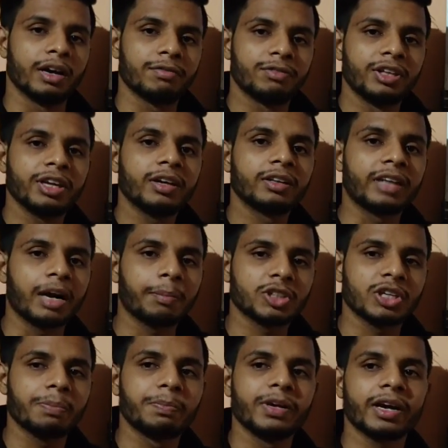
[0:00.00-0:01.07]
If that
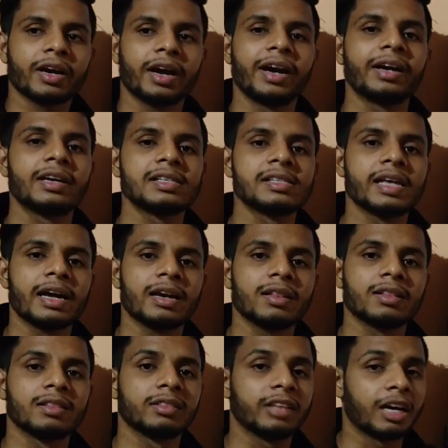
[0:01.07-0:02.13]
much ampere current is there,
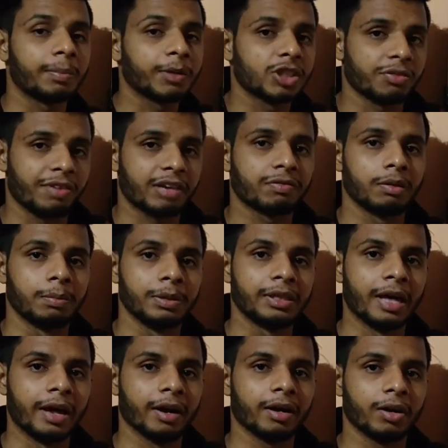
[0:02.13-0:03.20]
that much effect will
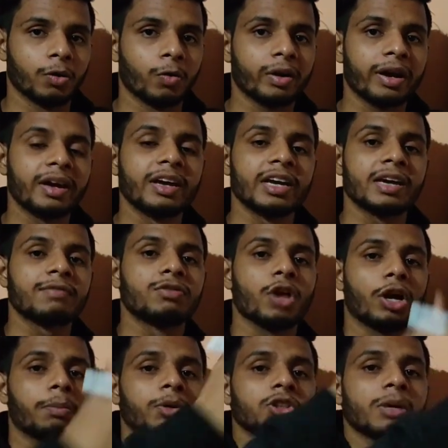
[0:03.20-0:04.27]
be there. Okay, if
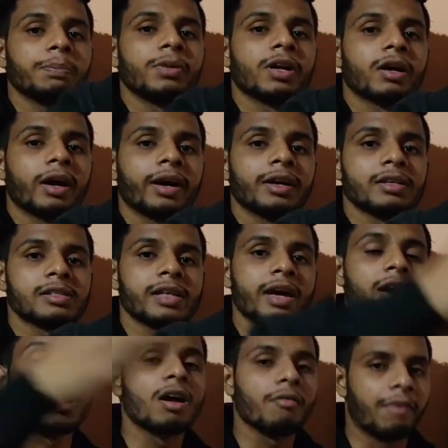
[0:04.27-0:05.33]
that much ampere current is
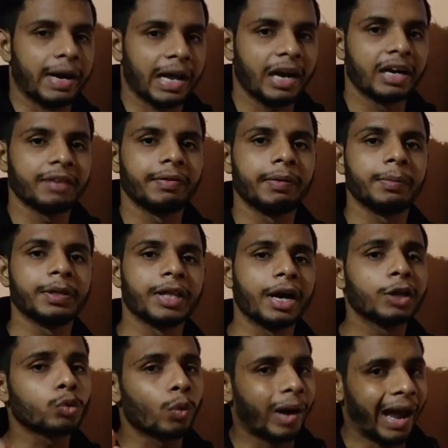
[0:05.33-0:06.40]
there, fatality will be
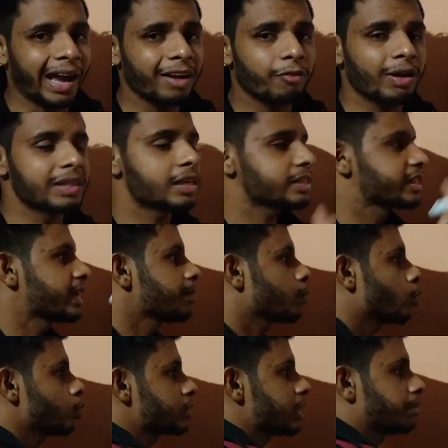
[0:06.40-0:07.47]
there. So likewise, the
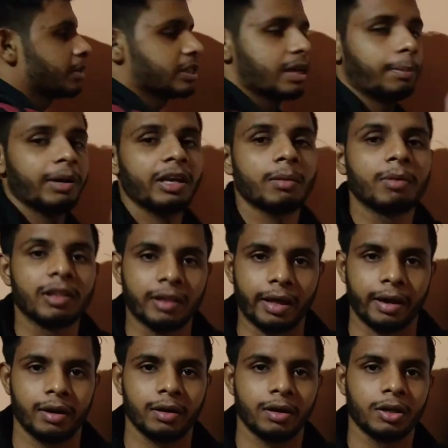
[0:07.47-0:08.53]
same concept is applicable
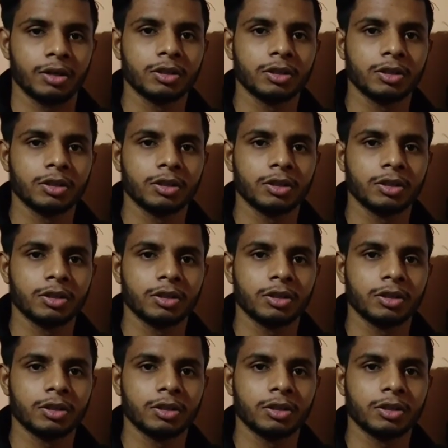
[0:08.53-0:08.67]
there.